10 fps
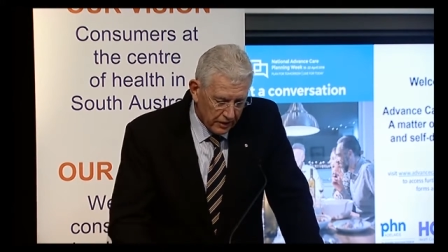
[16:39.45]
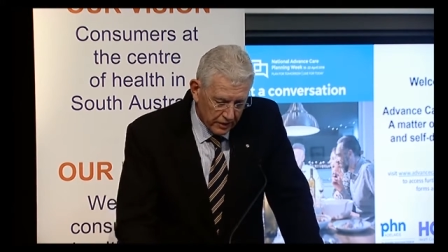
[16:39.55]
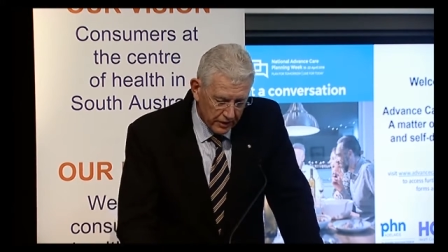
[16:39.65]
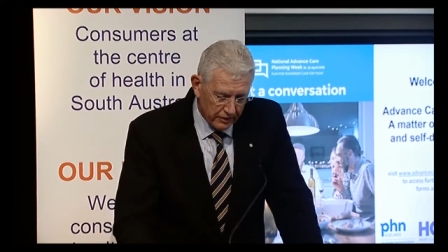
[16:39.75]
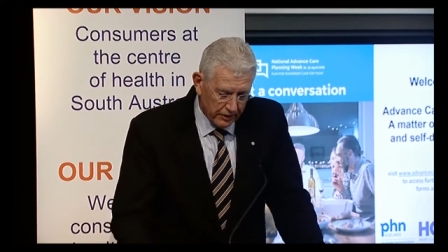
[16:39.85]

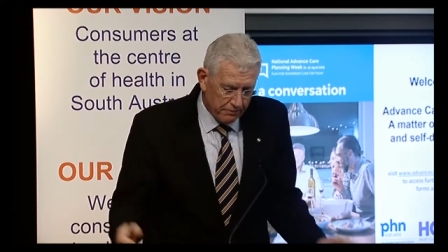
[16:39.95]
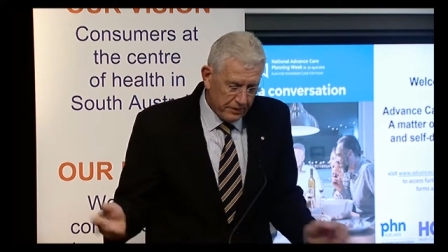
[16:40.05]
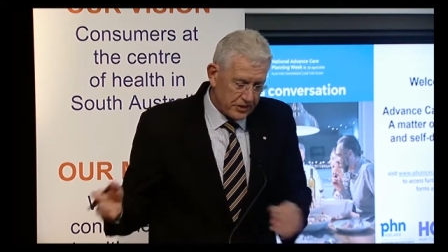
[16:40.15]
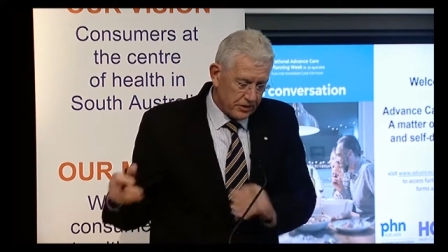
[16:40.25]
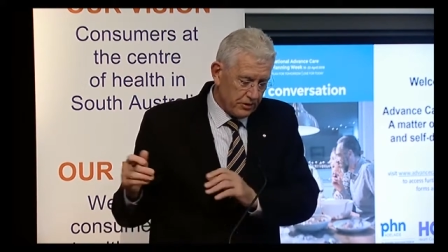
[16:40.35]
you know,
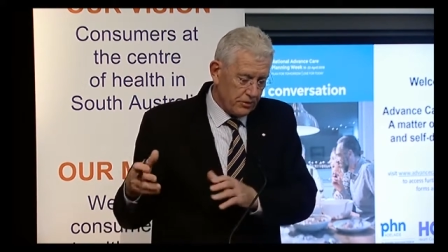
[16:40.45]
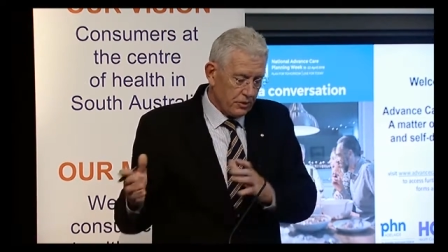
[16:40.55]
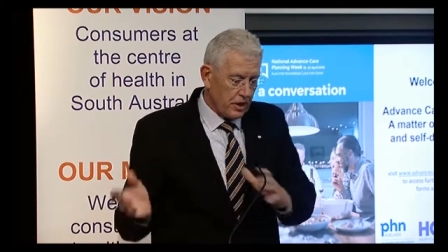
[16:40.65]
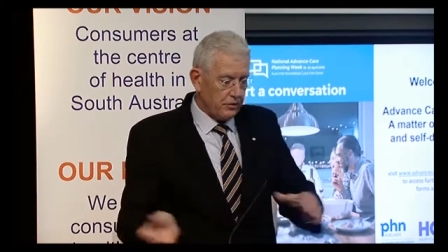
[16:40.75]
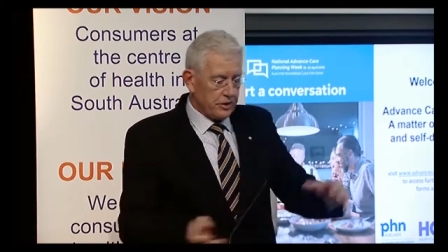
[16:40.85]
ambassadorial
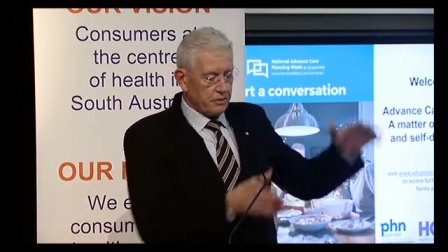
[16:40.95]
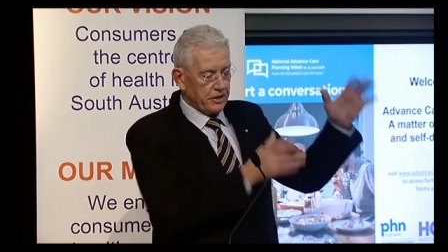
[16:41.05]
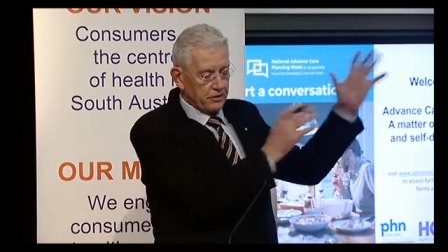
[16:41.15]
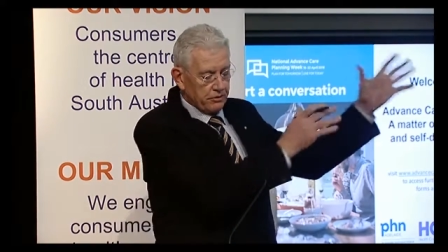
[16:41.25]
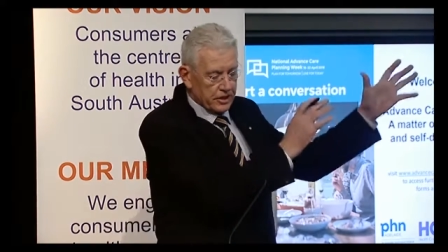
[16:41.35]
role that's
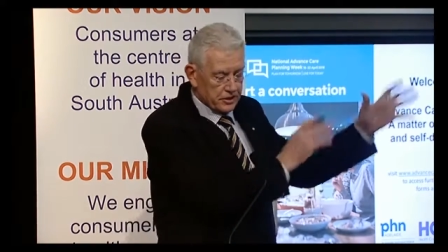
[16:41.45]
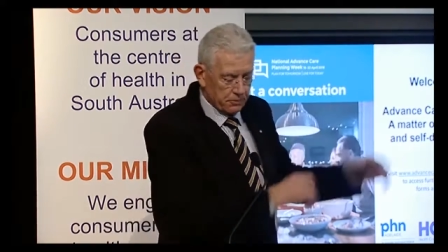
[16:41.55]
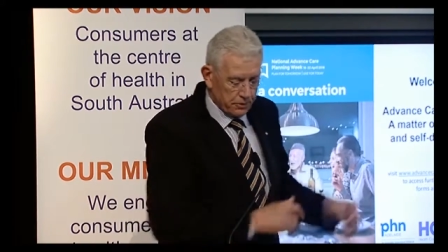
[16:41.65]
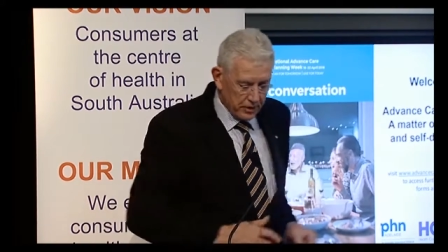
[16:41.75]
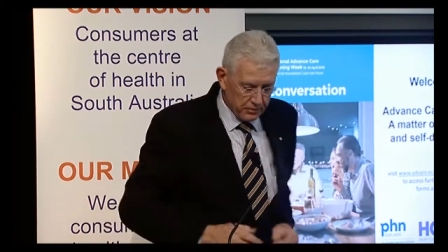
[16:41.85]
been thrust
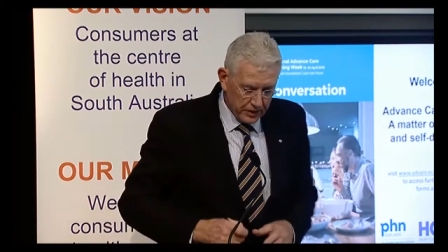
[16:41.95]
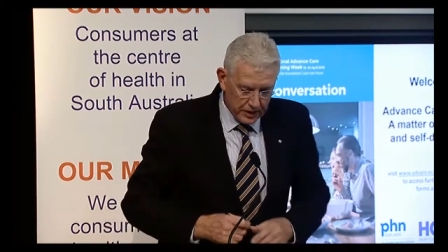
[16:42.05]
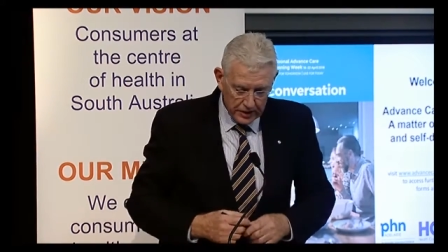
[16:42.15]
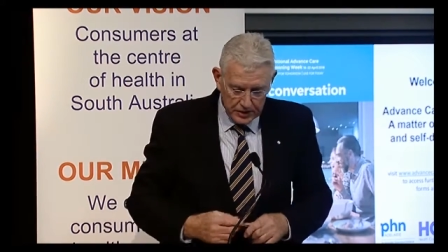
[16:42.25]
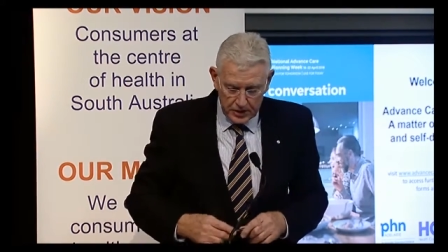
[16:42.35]
upon
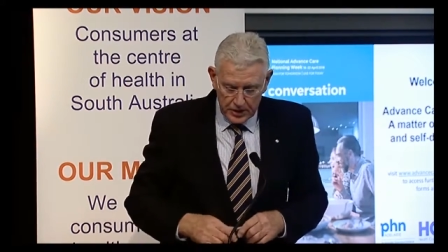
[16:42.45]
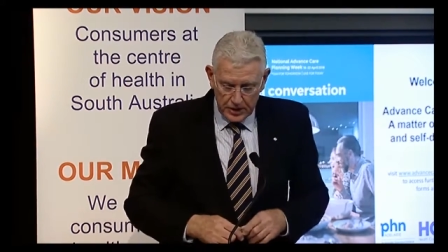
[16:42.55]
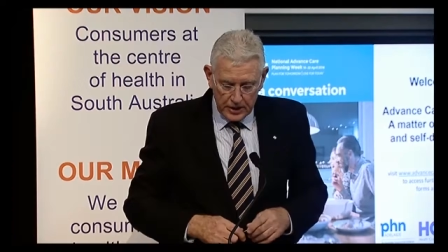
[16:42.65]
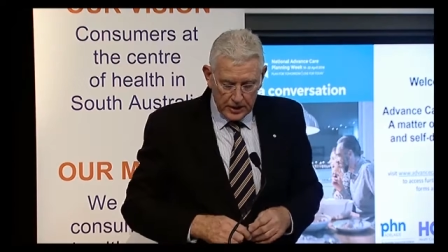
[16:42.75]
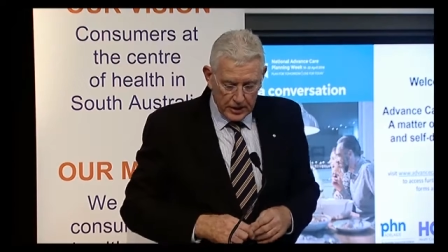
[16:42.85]
me is
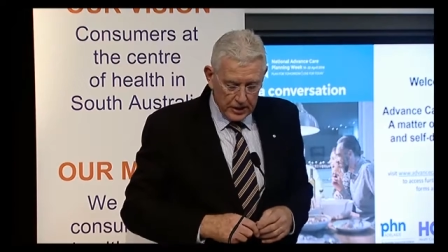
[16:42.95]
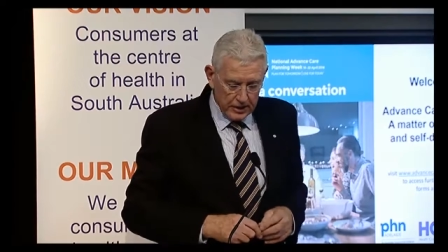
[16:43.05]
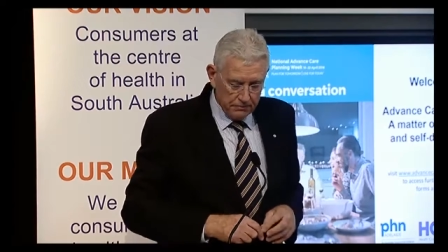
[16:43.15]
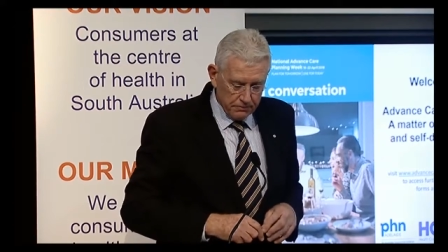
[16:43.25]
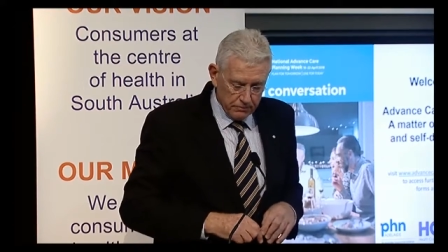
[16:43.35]

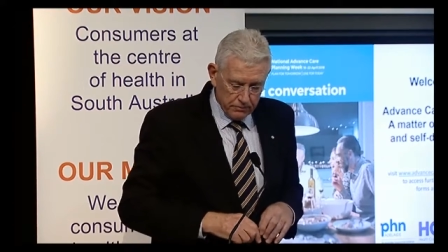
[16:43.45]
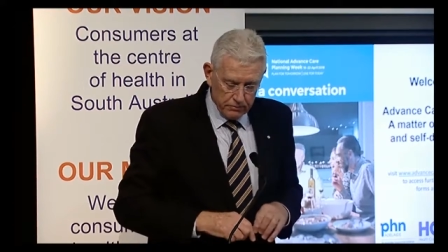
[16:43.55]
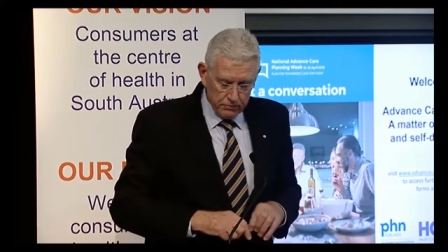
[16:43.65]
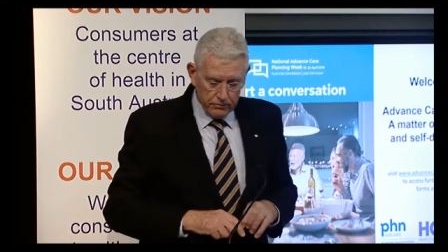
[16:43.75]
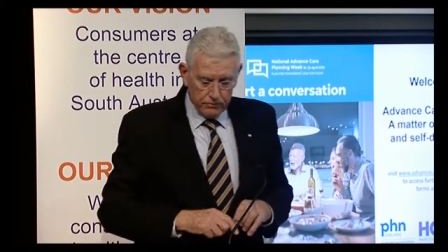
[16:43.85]
um,
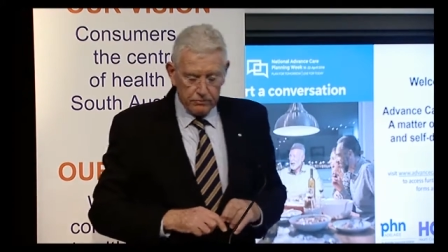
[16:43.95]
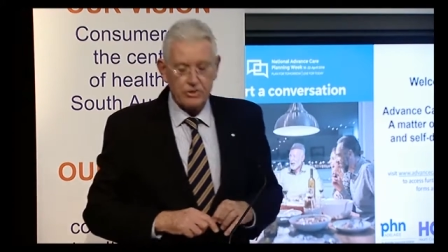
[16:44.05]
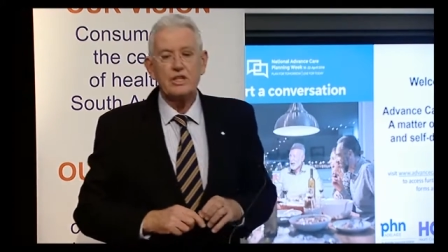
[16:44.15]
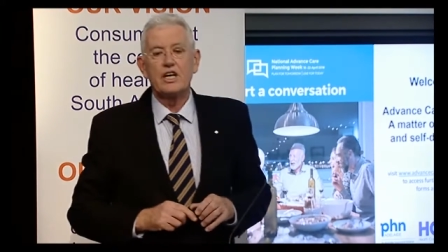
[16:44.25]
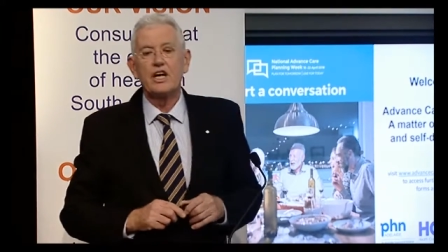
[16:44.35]

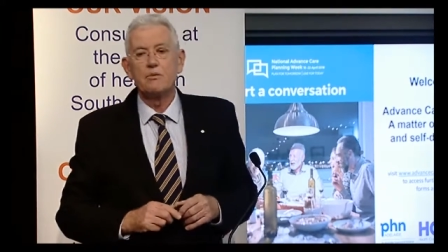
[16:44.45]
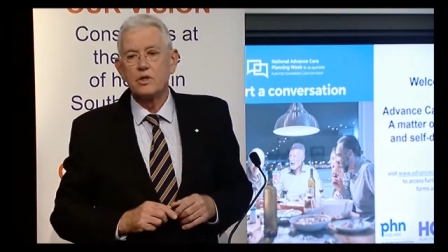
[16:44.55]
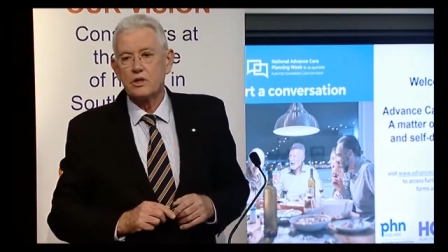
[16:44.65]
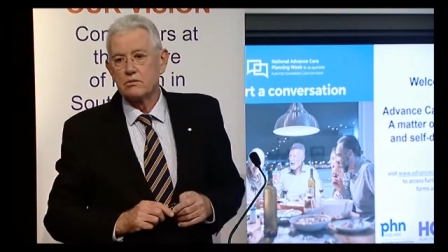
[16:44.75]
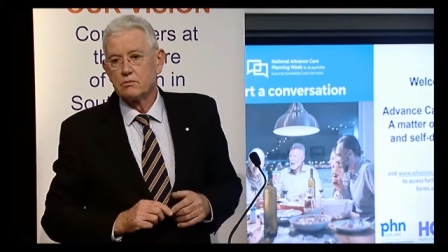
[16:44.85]
do your homework.